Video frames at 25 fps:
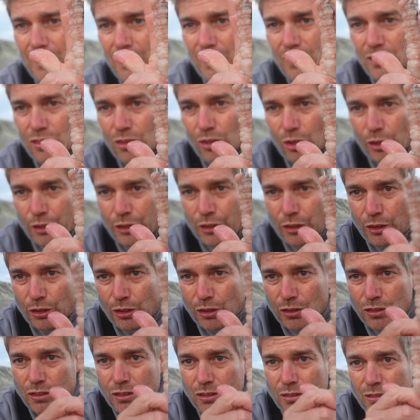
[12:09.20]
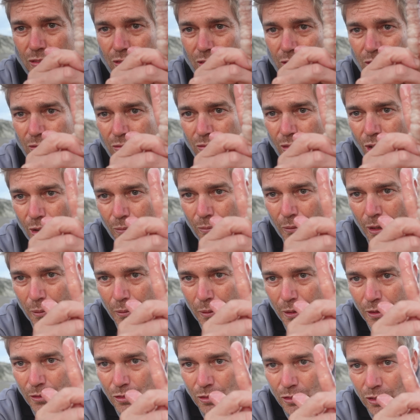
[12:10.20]
It's not huge, like
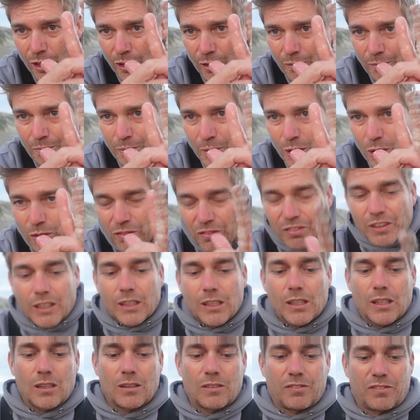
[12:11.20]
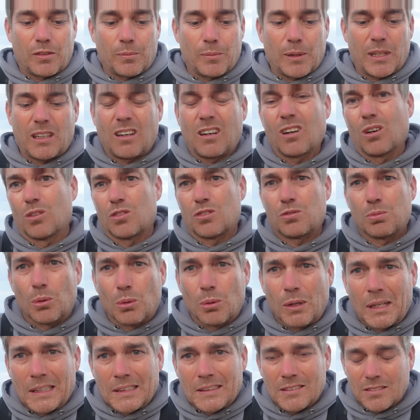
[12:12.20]
maybe it's like middle finger for me. I've got
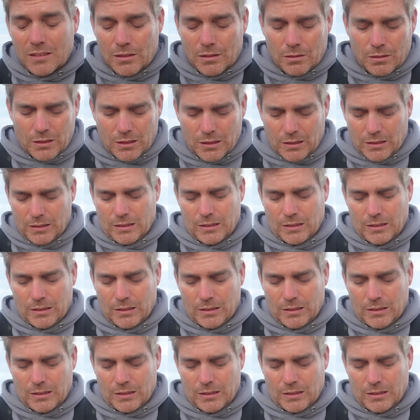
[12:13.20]
small hands anyway.